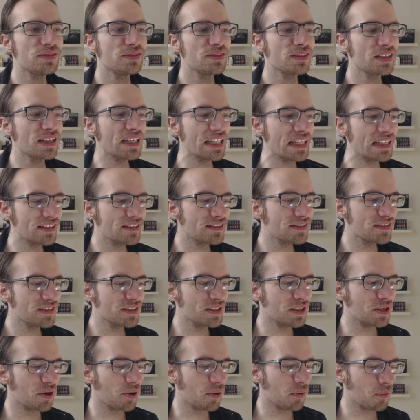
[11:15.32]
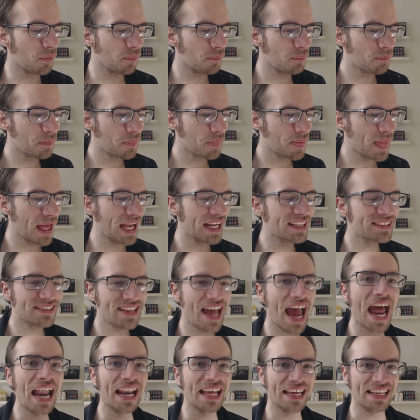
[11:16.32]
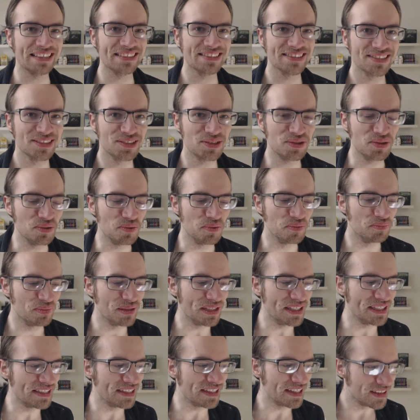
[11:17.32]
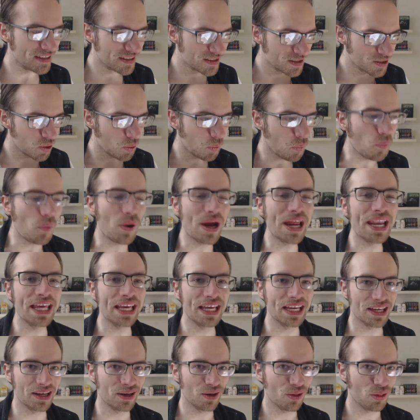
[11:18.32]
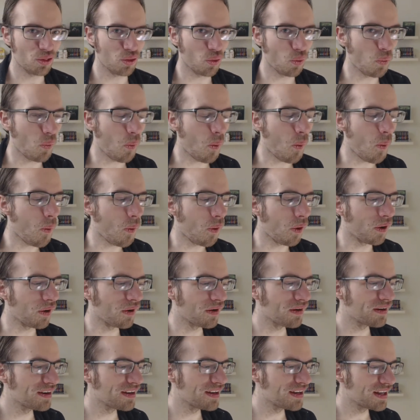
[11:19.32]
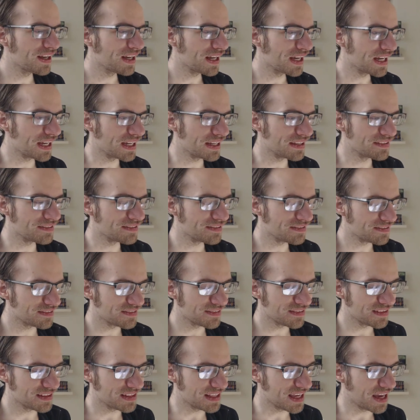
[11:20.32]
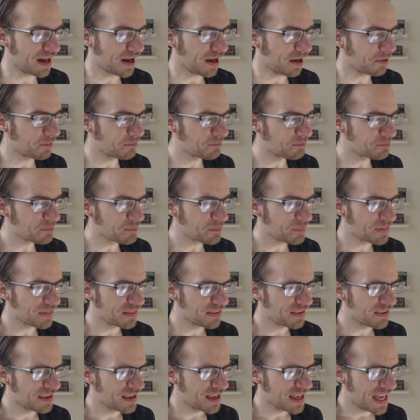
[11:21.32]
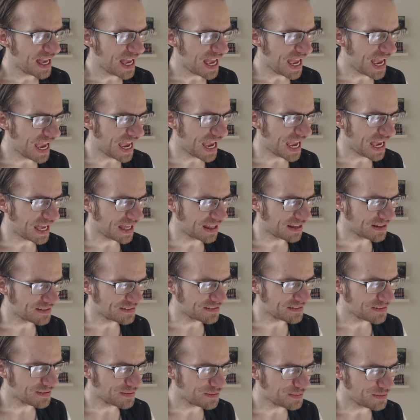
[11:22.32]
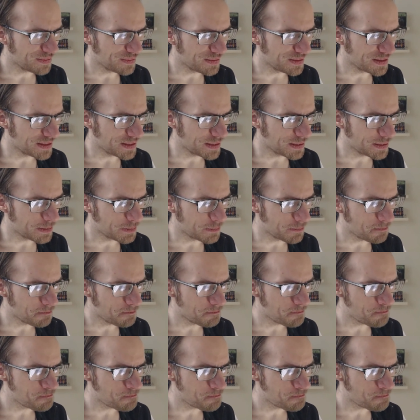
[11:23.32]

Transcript: you know, ecstatic to be winning the war. It's, yeah, and the,